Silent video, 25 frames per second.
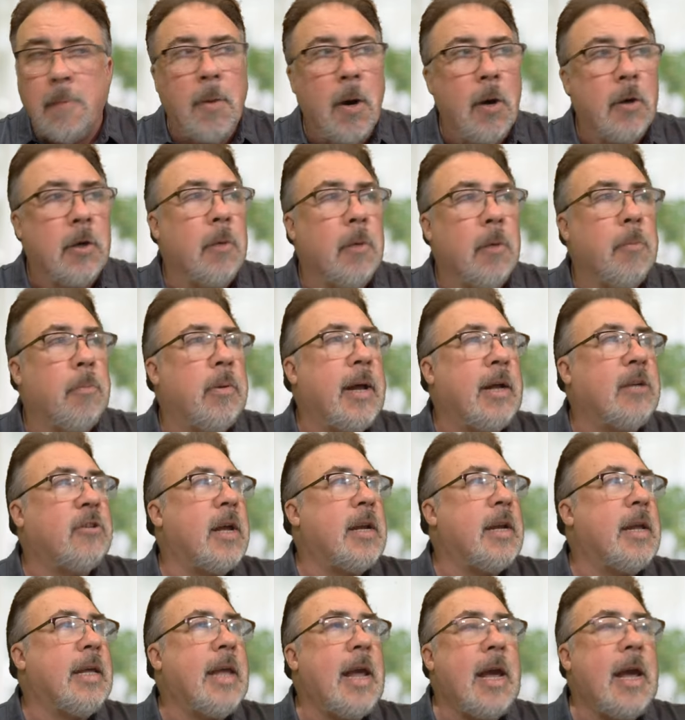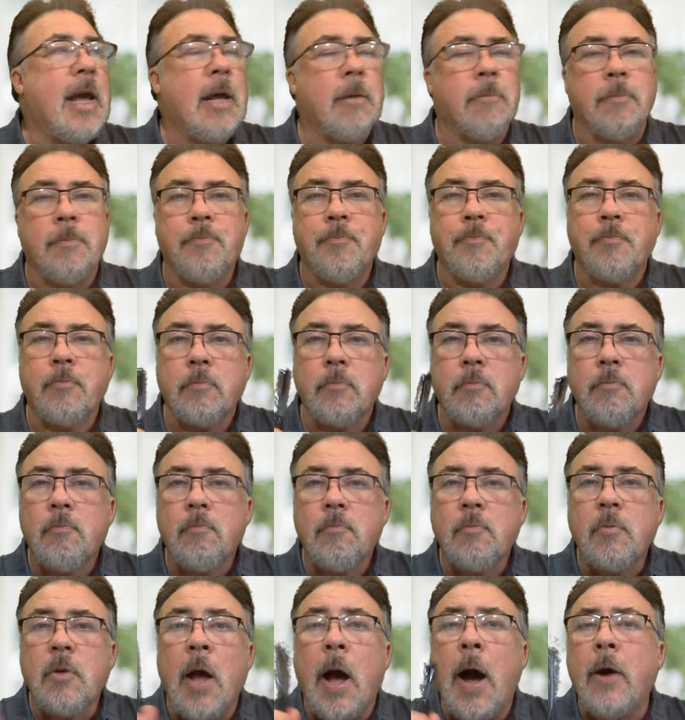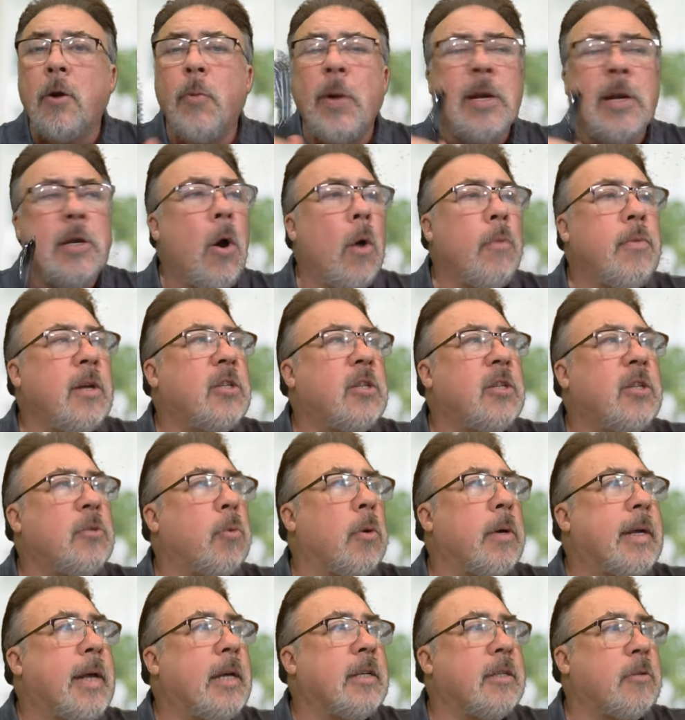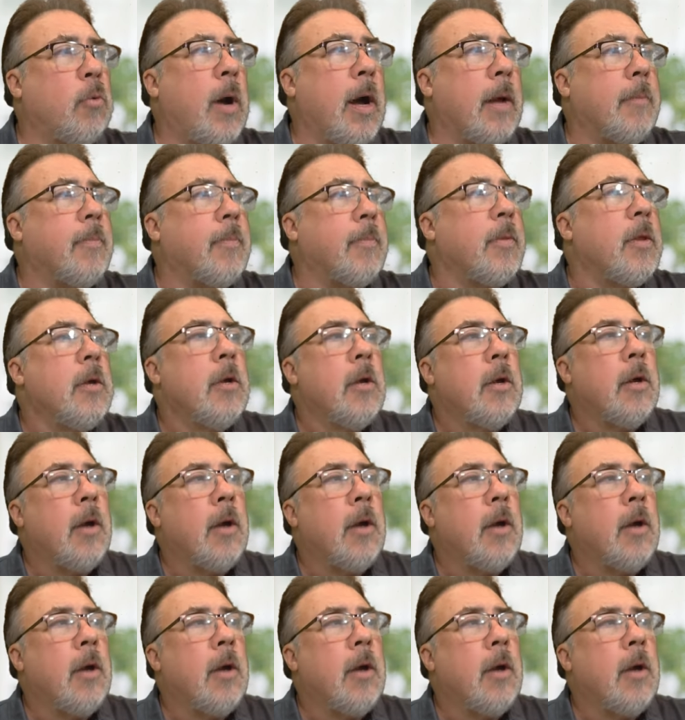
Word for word: uh, marketplace. And again, how do we know this? Well, guess what?